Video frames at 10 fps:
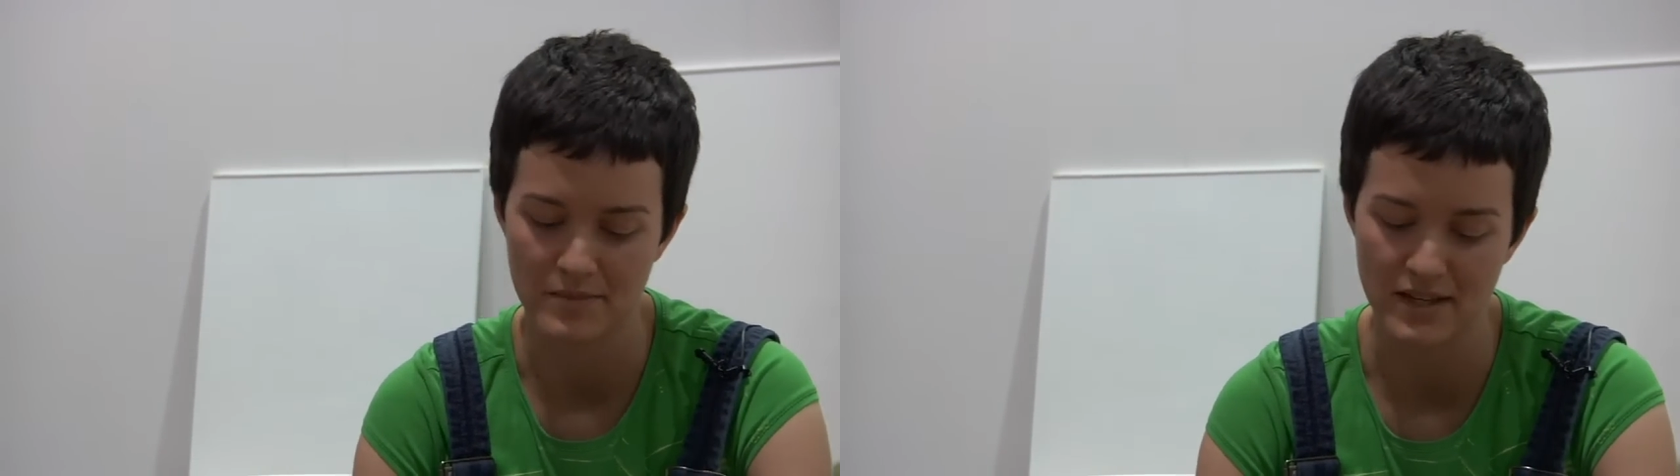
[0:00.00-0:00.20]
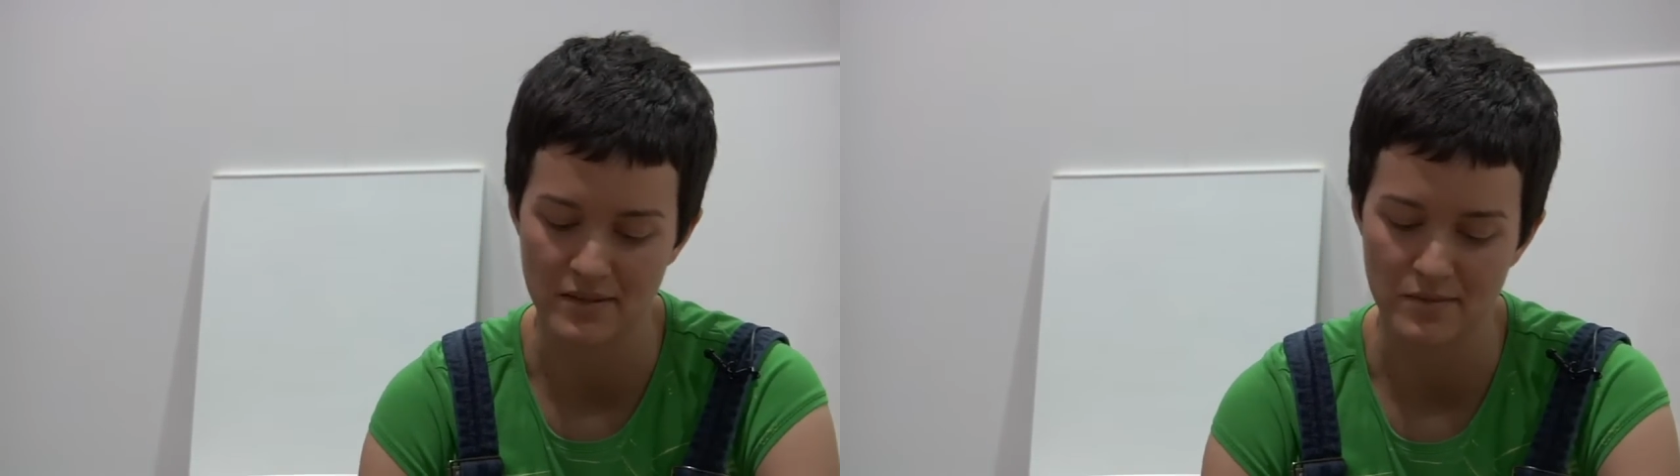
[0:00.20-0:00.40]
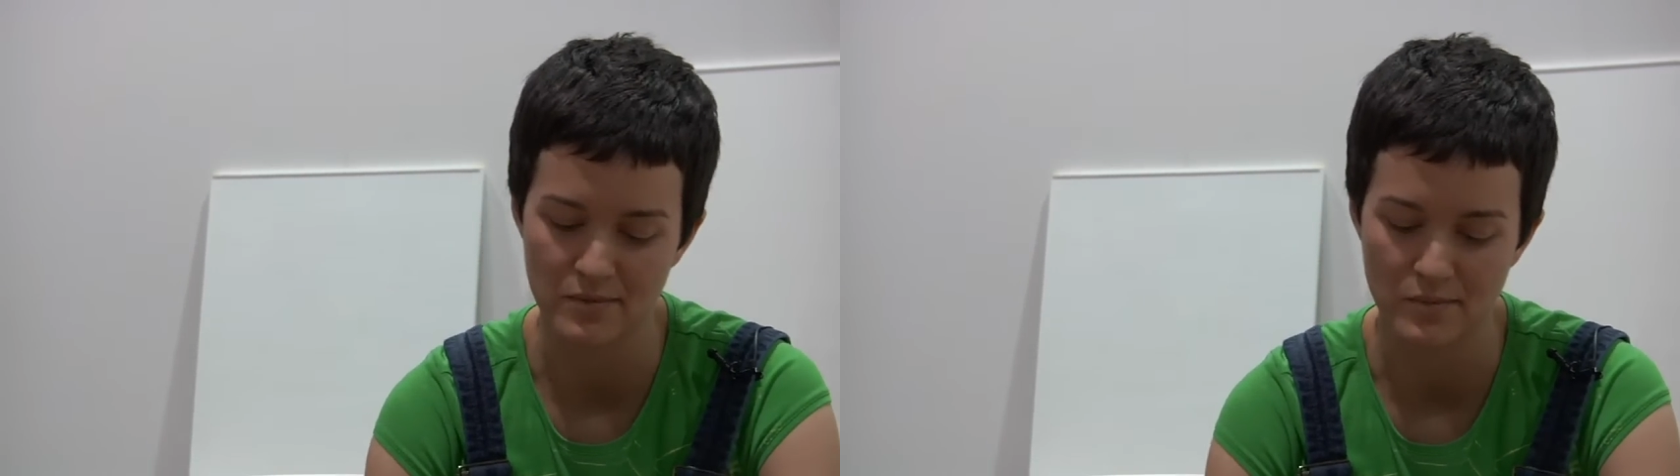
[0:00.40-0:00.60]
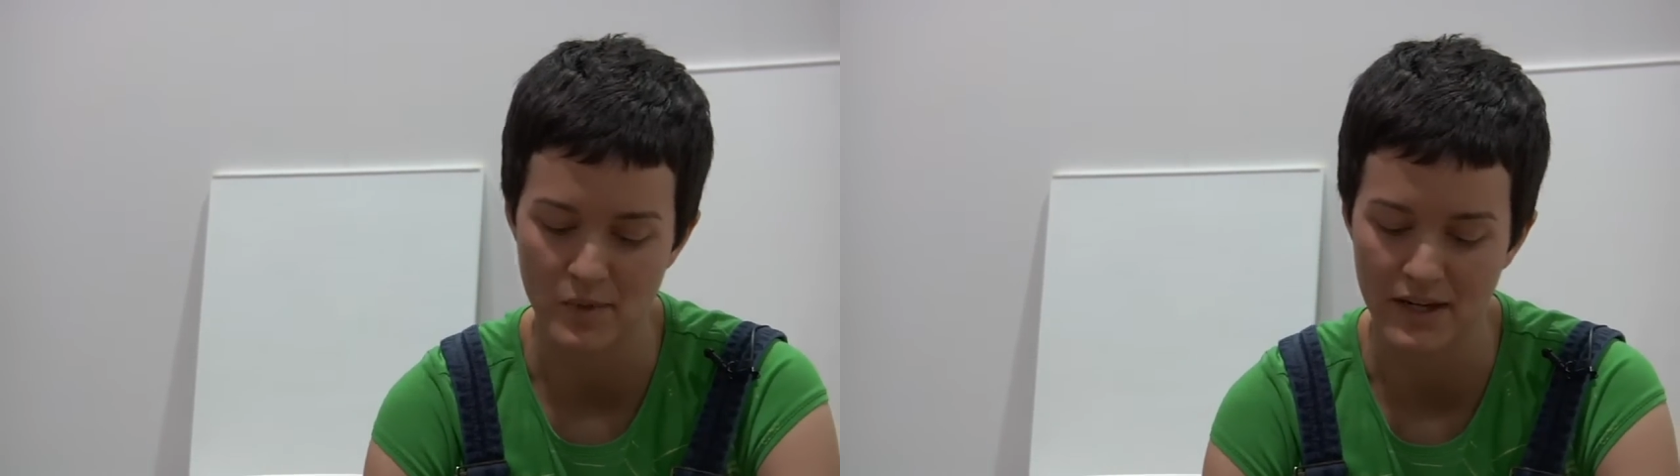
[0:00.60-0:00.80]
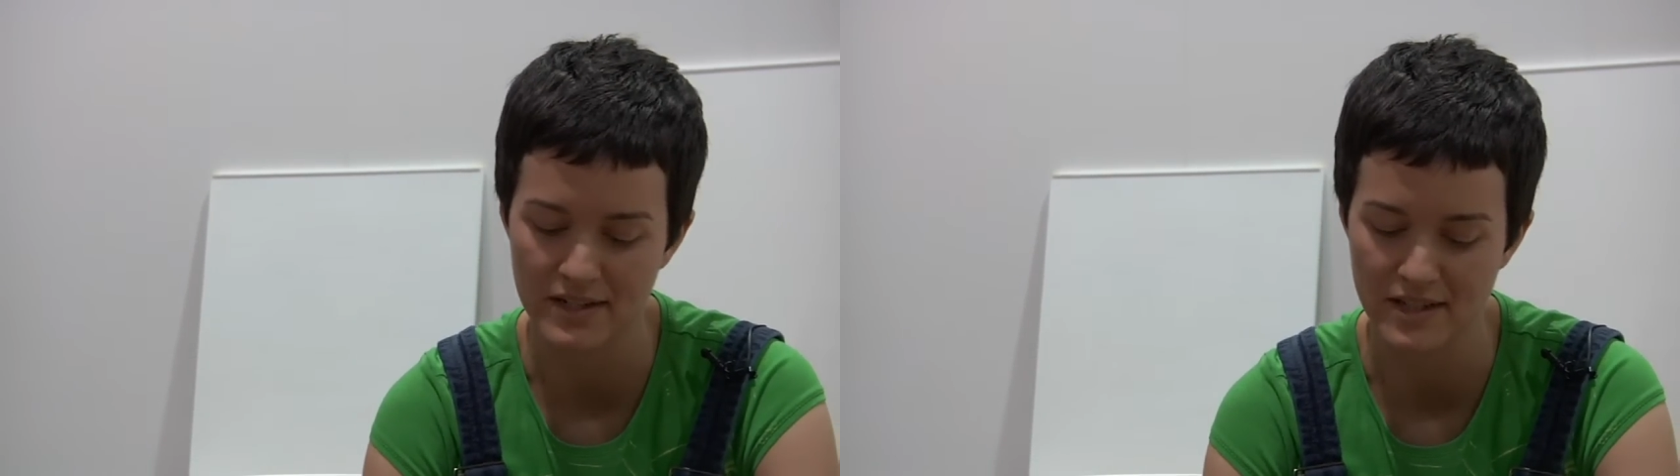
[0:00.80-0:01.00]
and
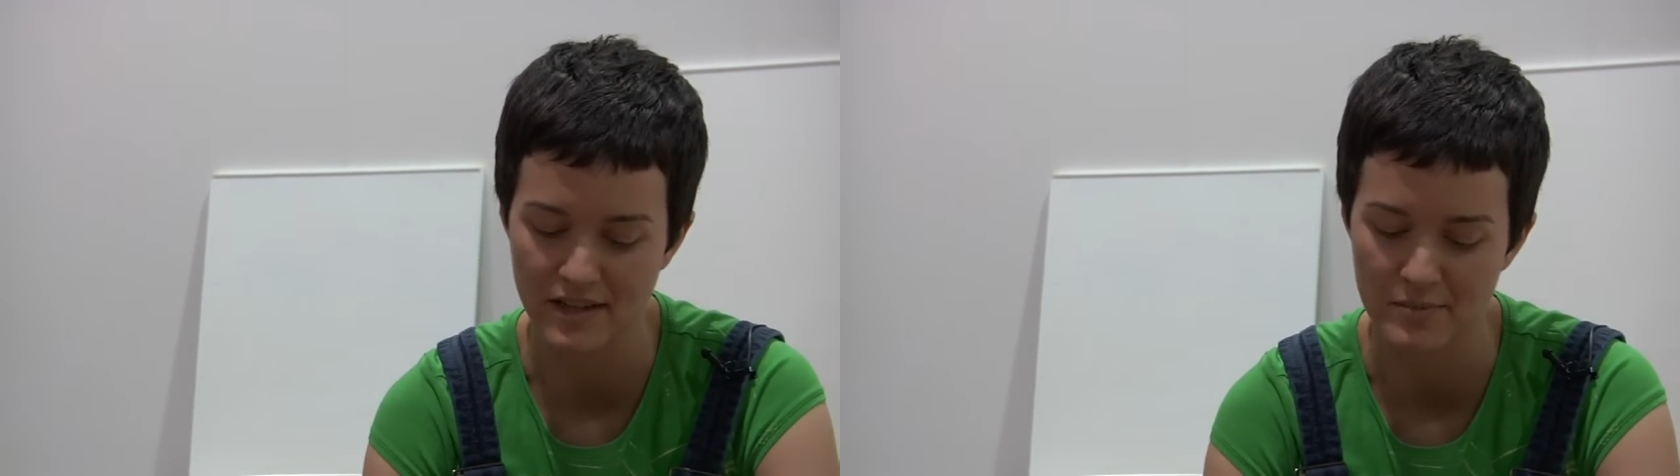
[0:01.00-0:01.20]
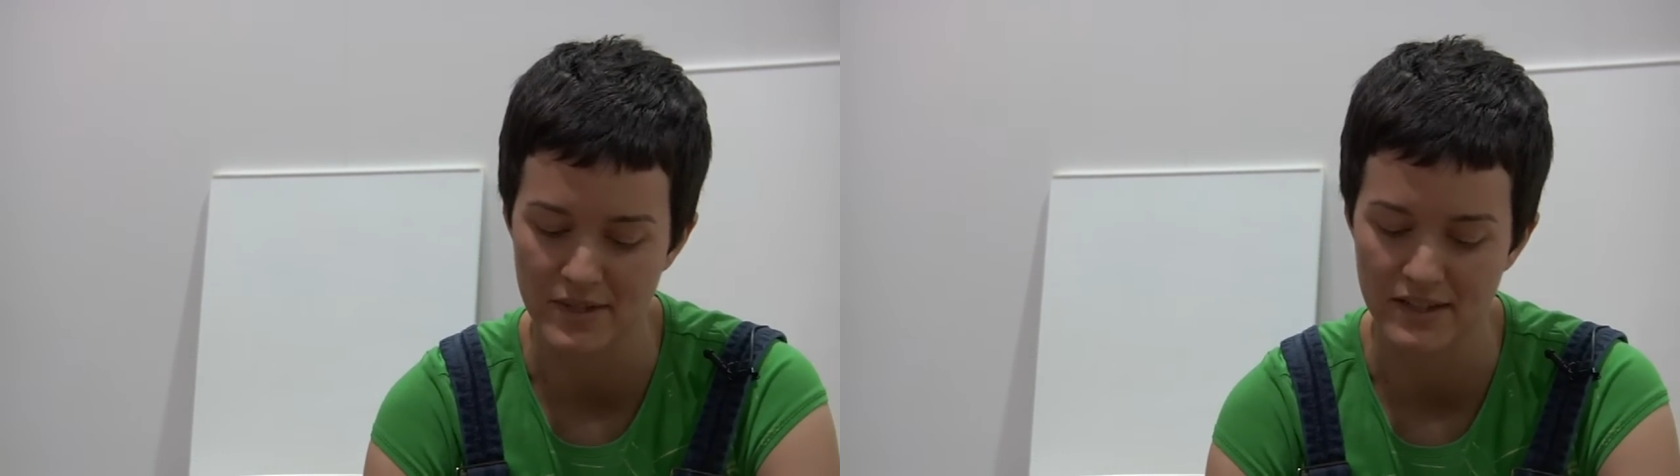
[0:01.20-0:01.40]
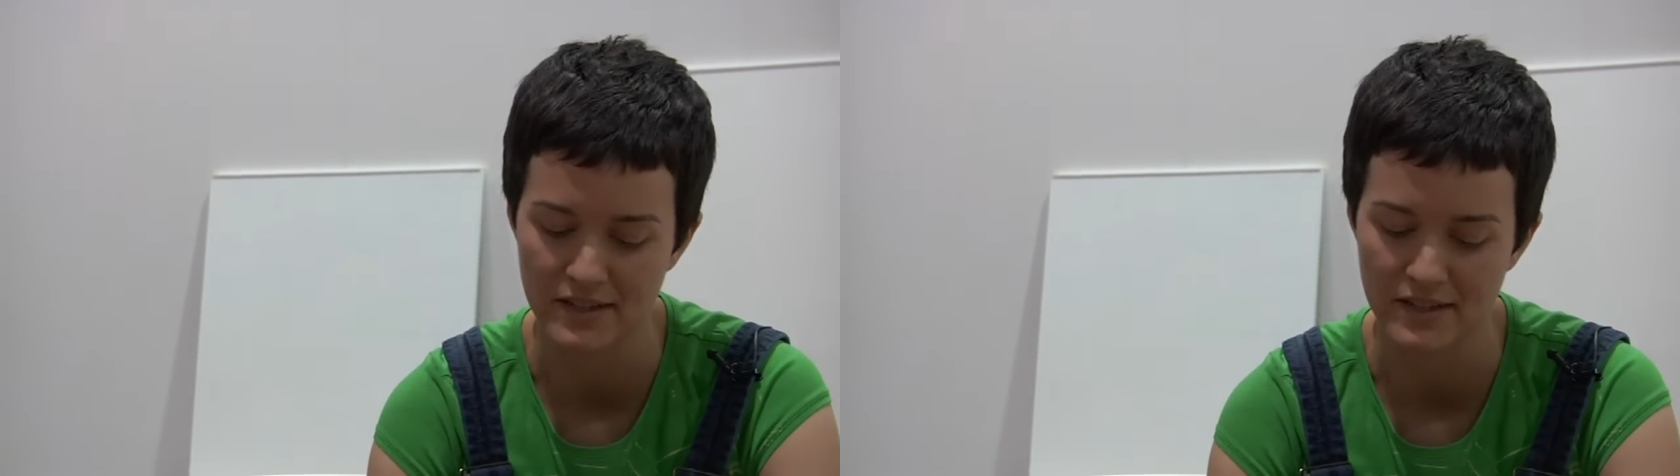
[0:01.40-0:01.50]
wanting to come in